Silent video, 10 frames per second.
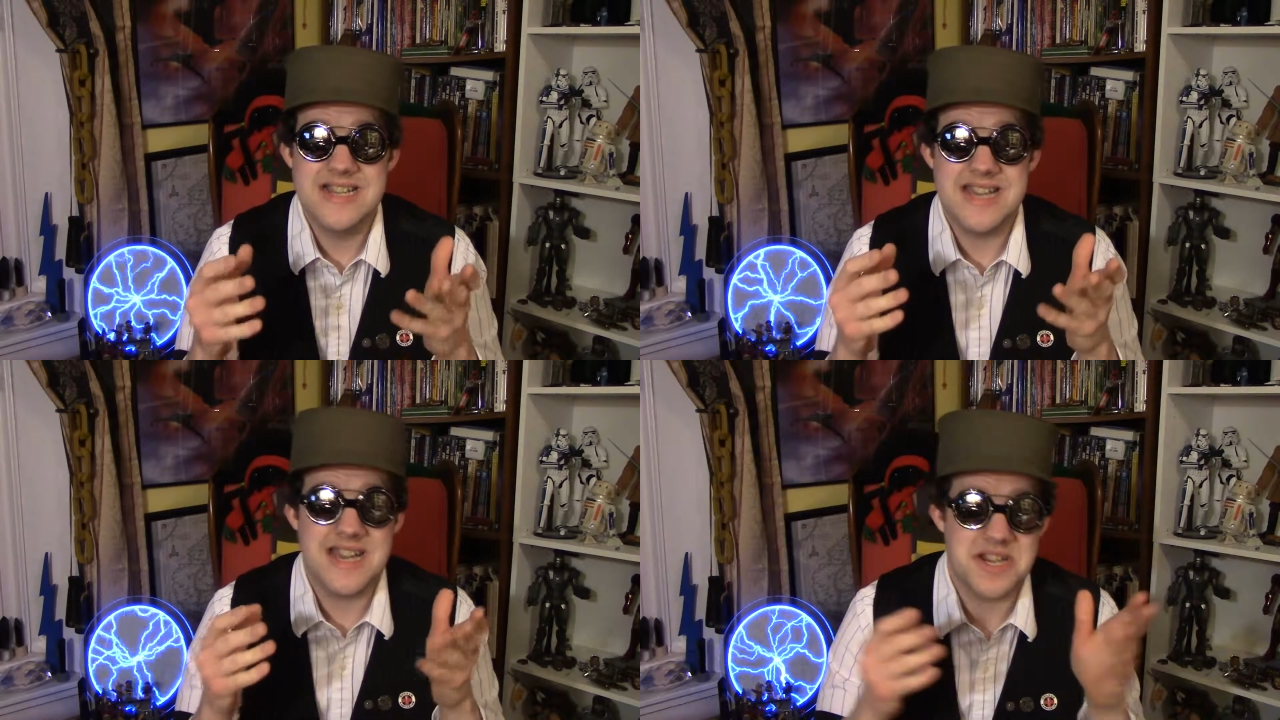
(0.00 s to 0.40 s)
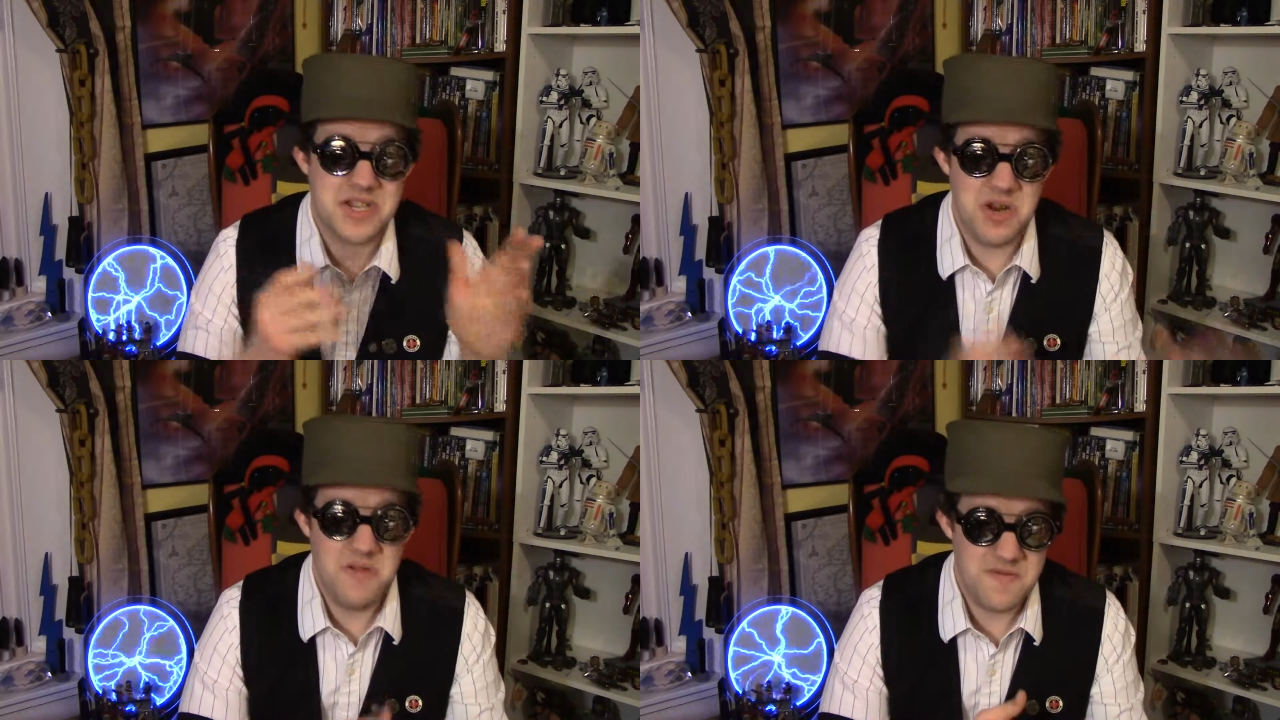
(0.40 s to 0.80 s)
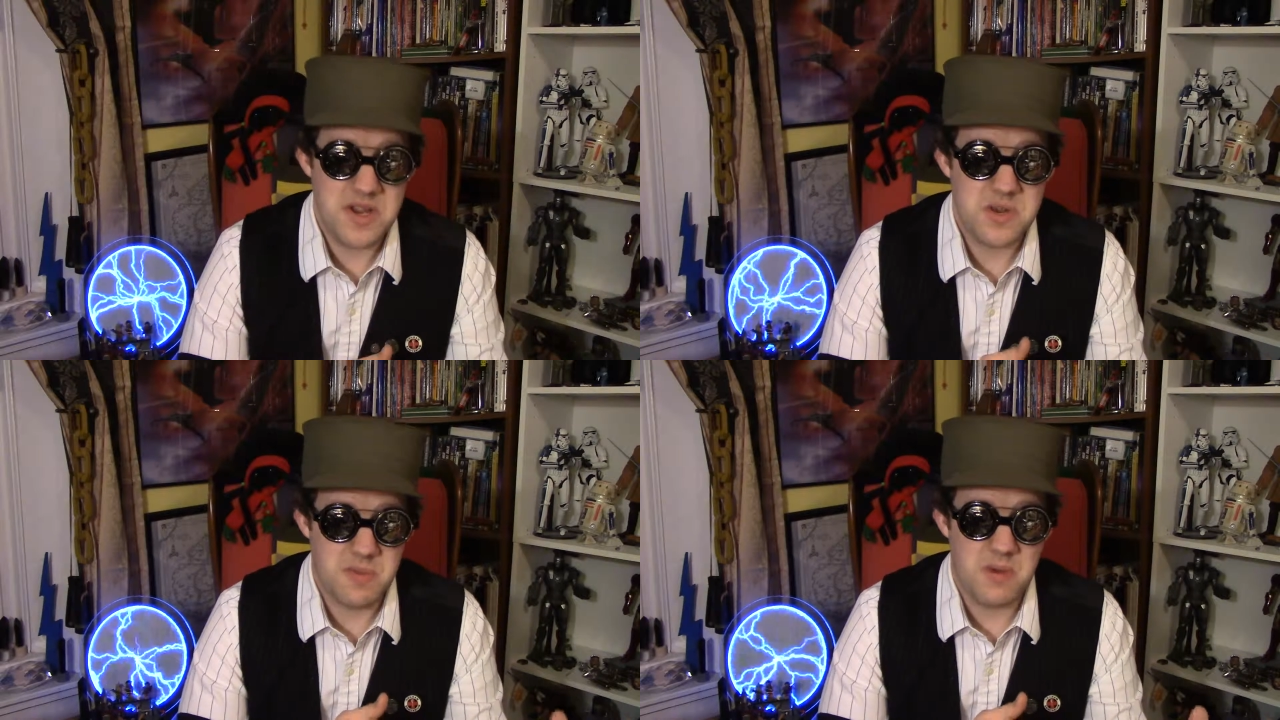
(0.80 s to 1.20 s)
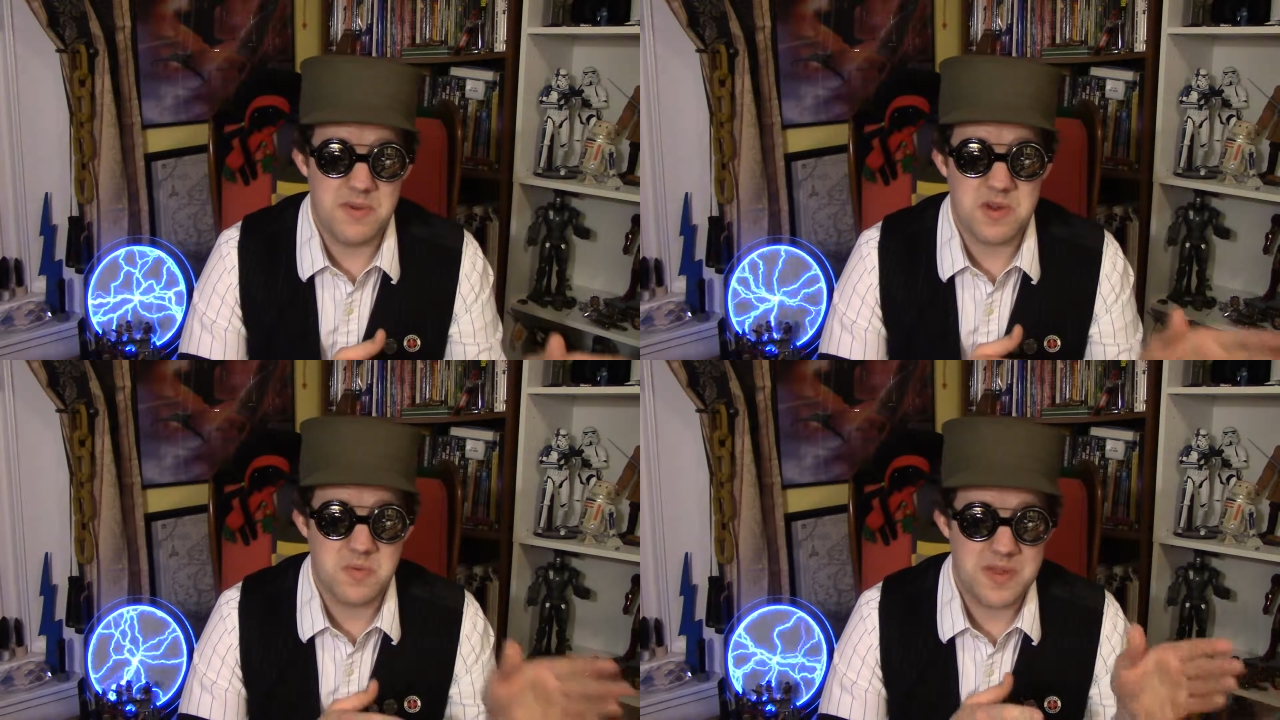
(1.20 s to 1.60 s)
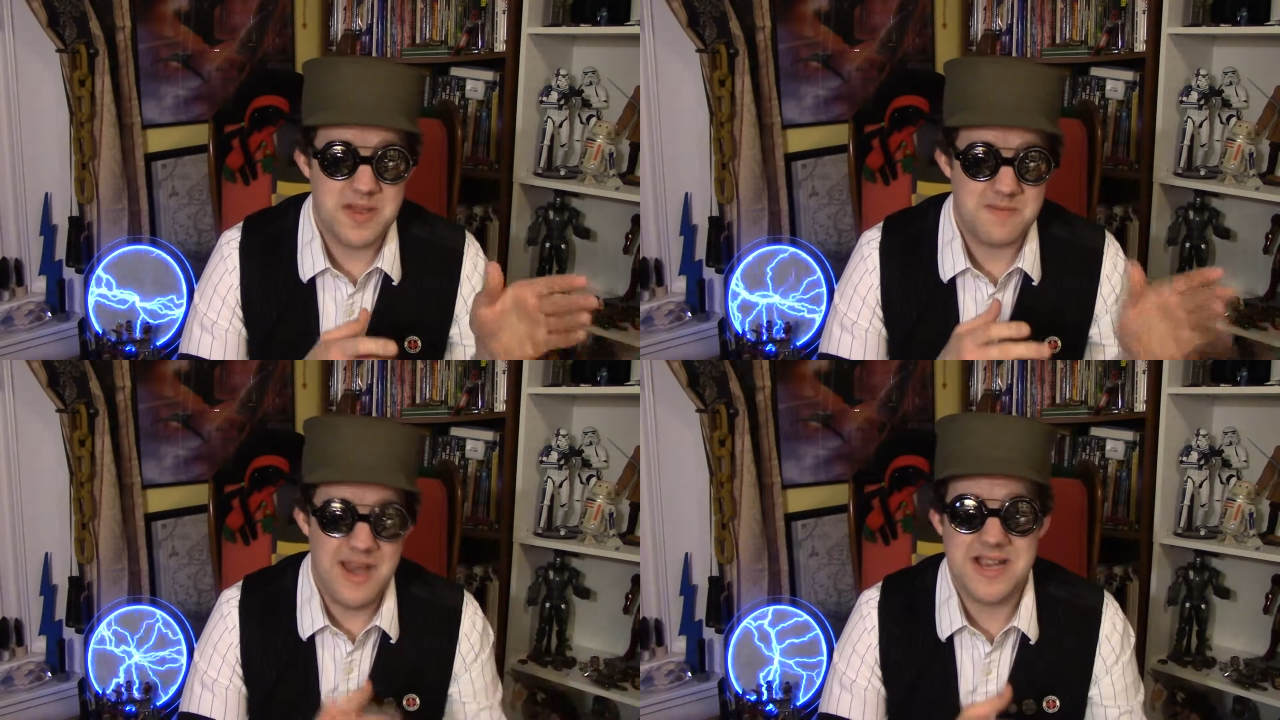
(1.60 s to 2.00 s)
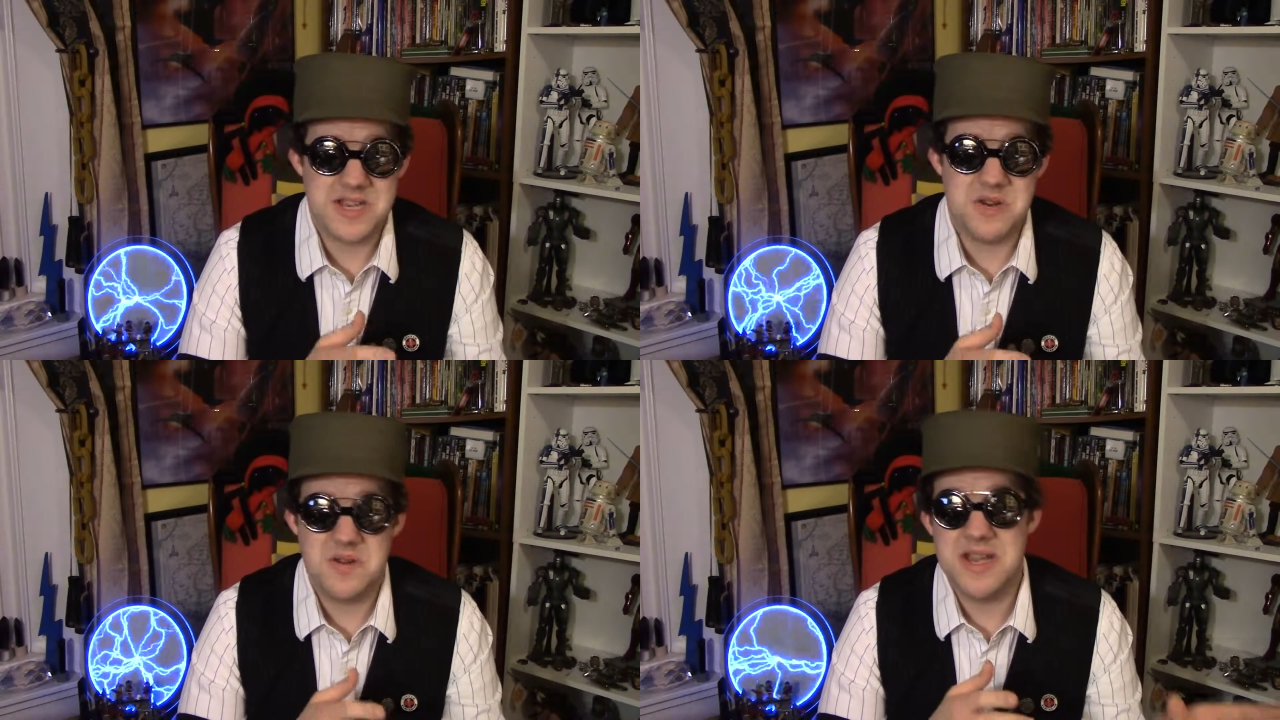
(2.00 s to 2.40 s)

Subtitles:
He had served his purpose with his master.